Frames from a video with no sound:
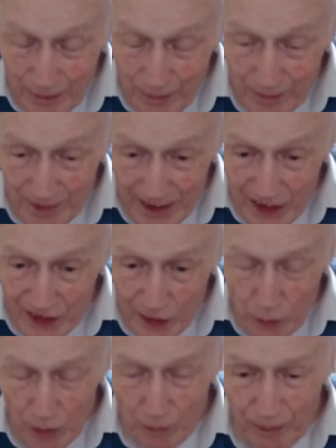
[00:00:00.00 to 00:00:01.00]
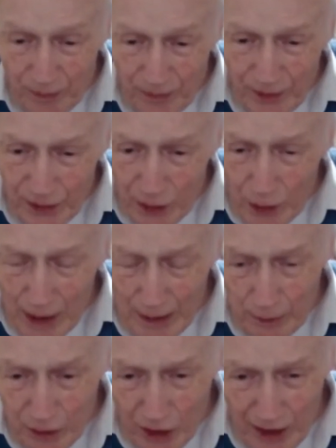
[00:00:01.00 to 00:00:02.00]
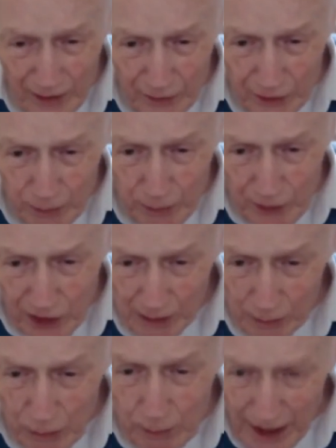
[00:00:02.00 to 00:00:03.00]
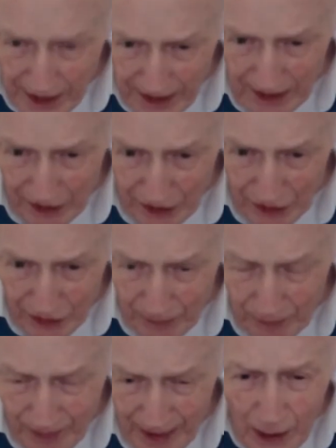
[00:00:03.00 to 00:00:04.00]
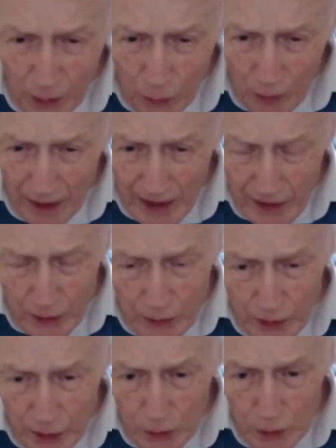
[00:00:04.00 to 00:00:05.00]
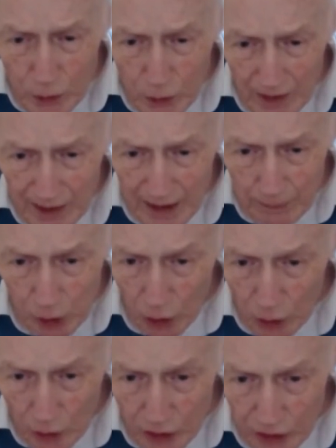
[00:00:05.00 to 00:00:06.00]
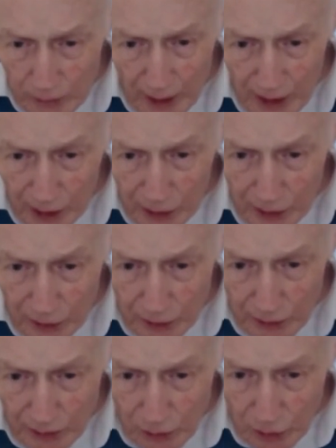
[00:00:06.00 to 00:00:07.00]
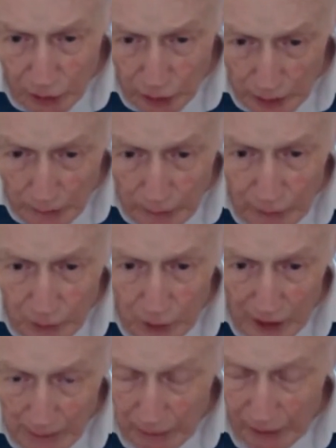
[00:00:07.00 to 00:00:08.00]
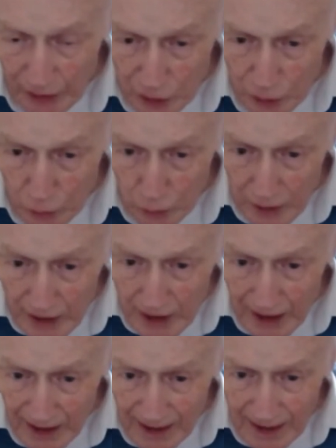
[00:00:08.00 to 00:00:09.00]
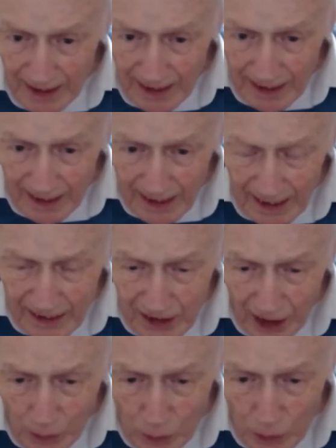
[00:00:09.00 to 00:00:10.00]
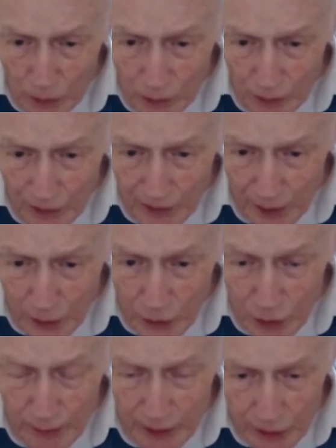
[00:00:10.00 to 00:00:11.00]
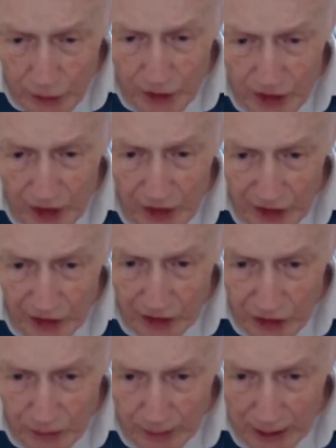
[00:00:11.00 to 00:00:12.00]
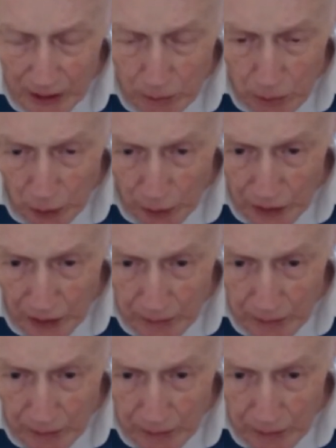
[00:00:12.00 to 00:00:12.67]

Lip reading: He said, "Well, so happens I have some time on my hands. Why don't you come along to my room for a couple of hours a week, and I will tell you some interesting things about modern